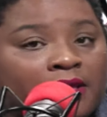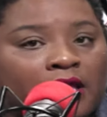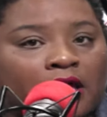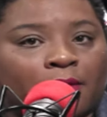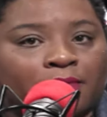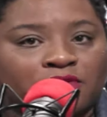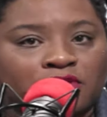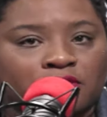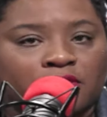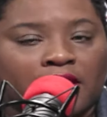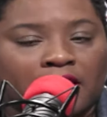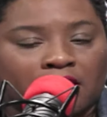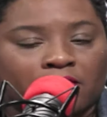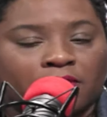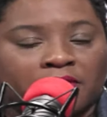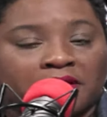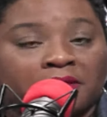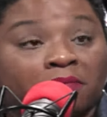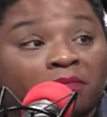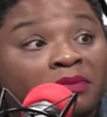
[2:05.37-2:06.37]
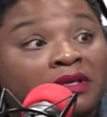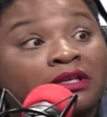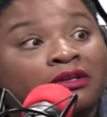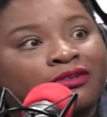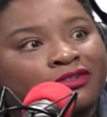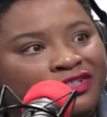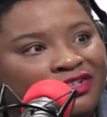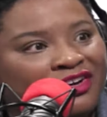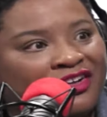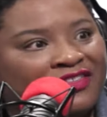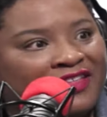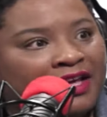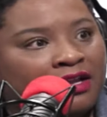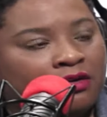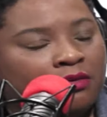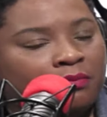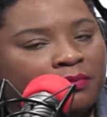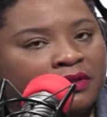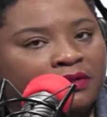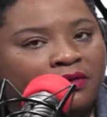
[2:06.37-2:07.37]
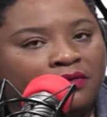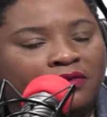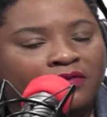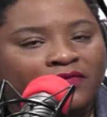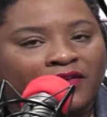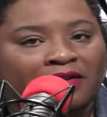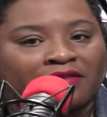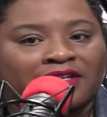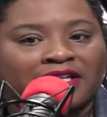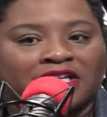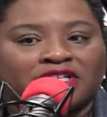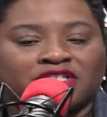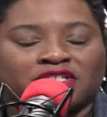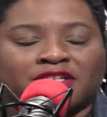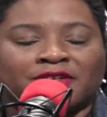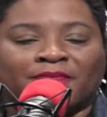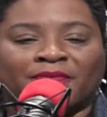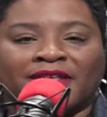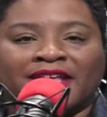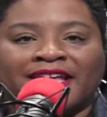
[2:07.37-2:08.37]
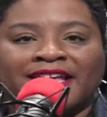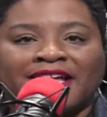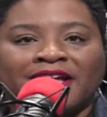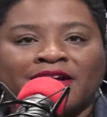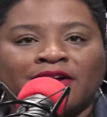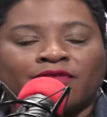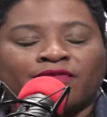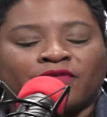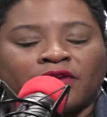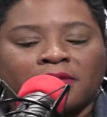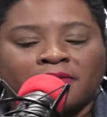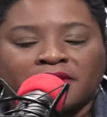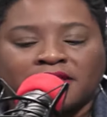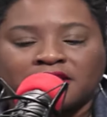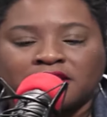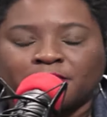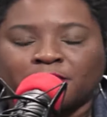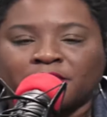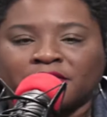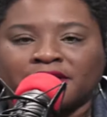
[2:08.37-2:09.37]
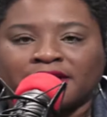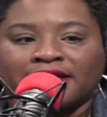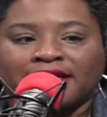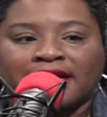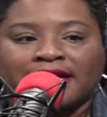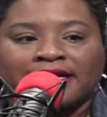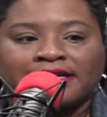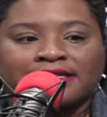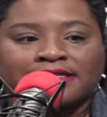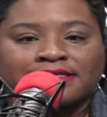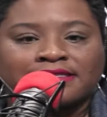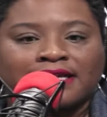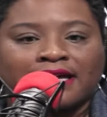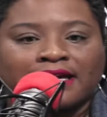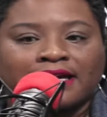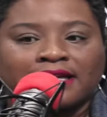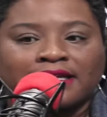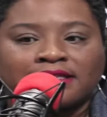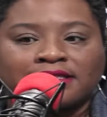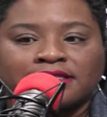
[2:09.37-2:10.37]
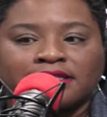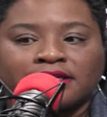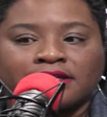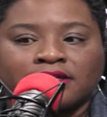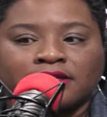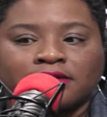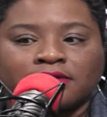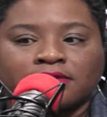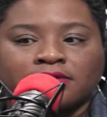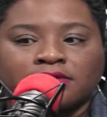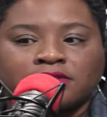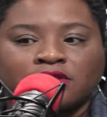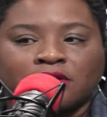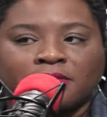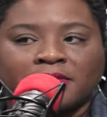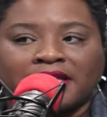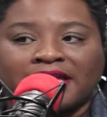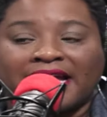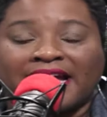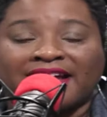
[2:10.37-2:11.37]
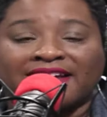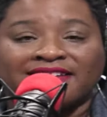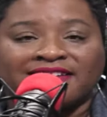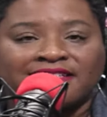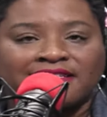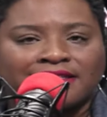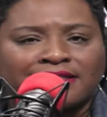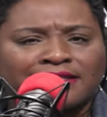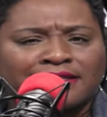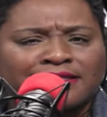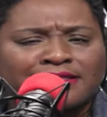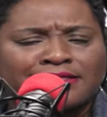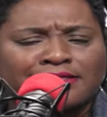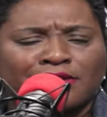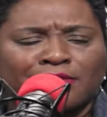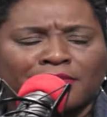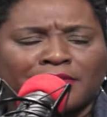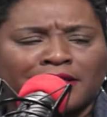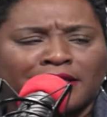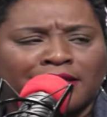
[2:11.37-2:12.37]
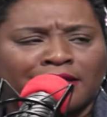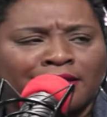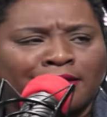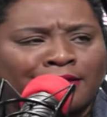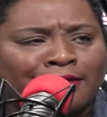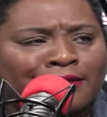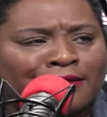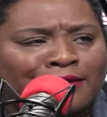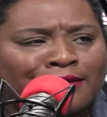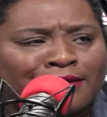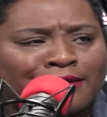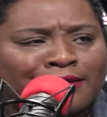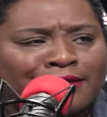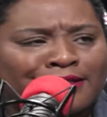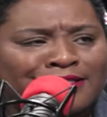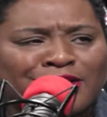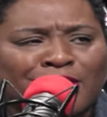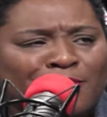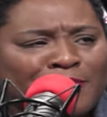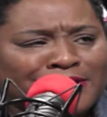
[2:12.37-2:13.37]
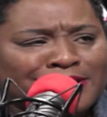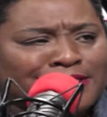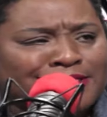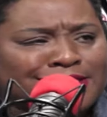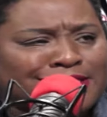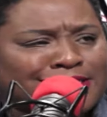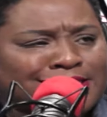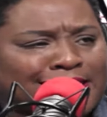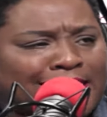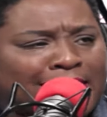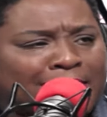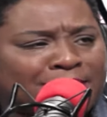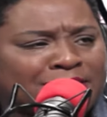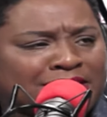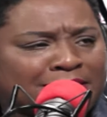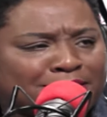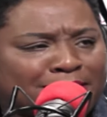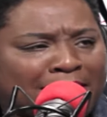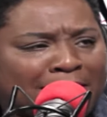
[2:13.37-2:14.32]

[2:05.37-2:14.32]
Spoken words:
helps you kind of really build on that or build the foundation. From this book, guys, I got to tell you, so many ideas, so much just came to my